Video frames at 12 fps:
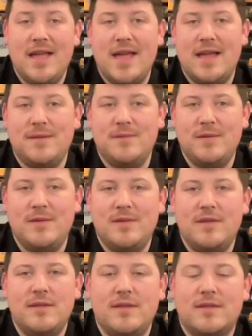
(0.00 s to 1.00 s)
And
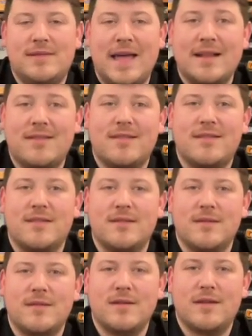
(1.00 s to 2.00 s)
that's
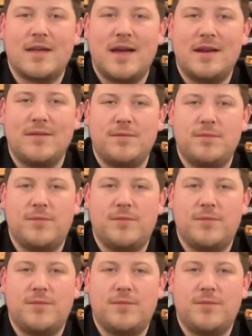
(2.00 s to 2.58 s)
kind of,